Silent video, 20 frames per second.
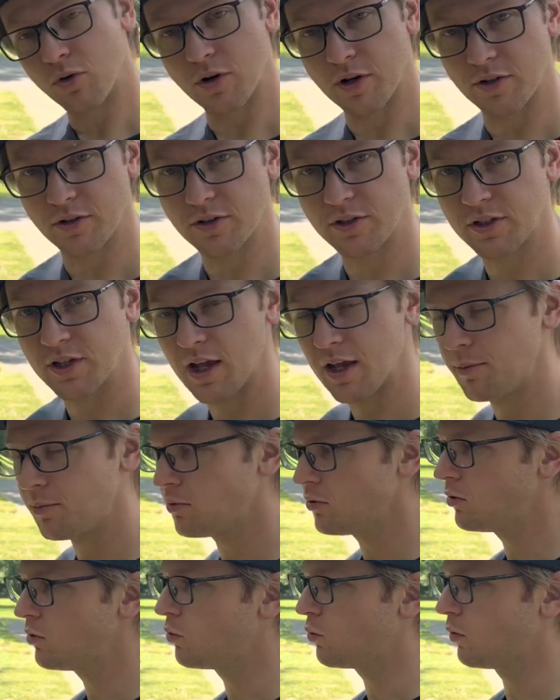
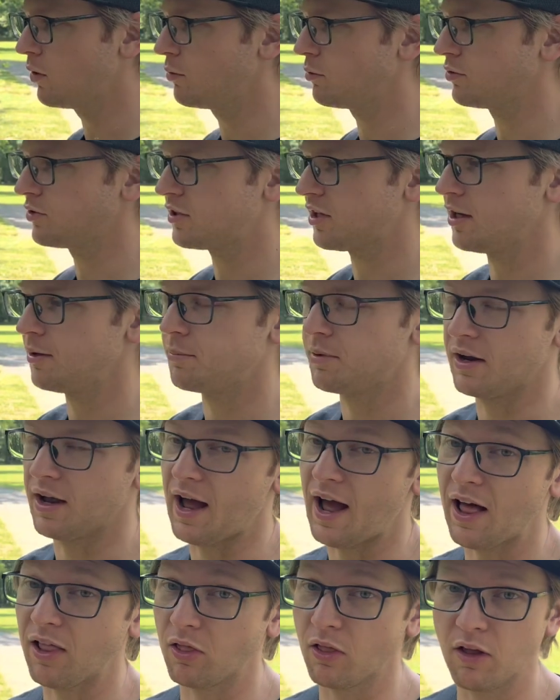understable. We will see, but
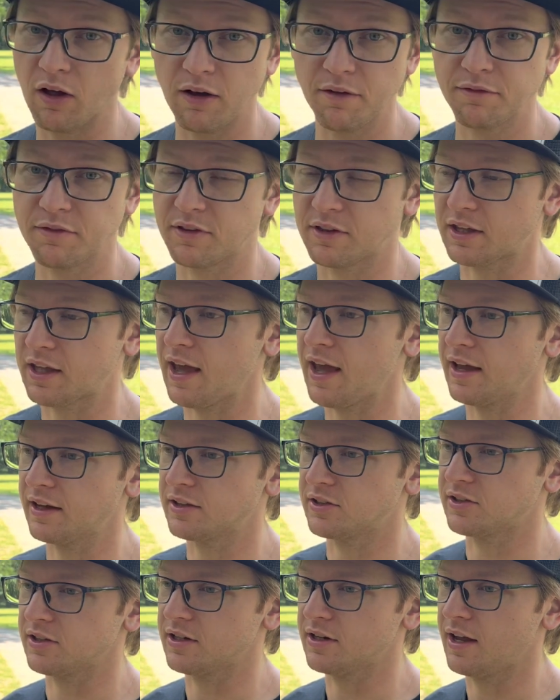I loved the Kaxe
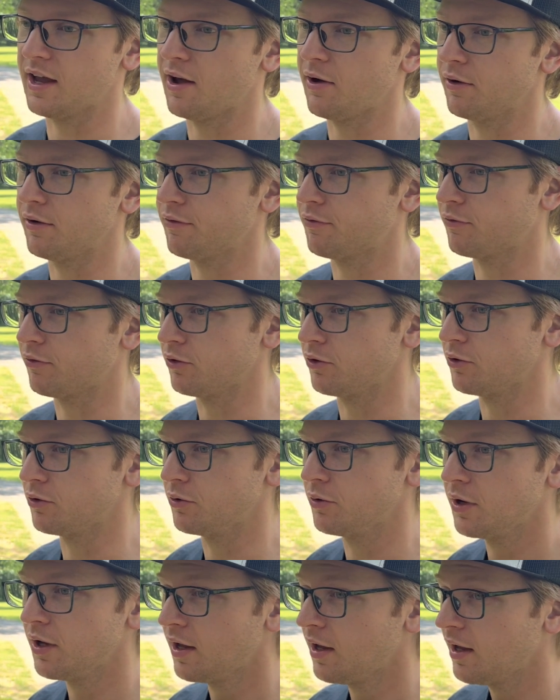Z, how it flew.
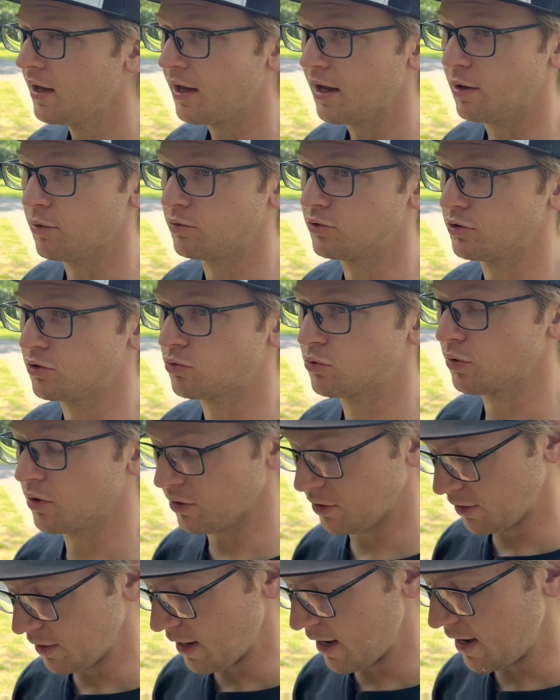It was just
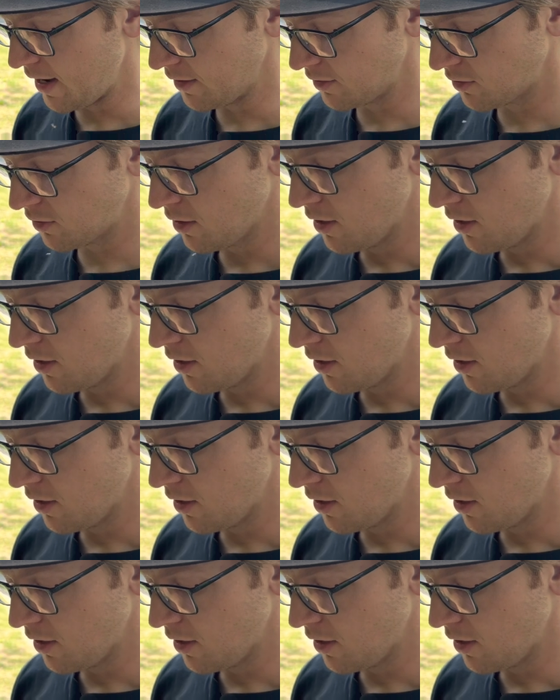really nice.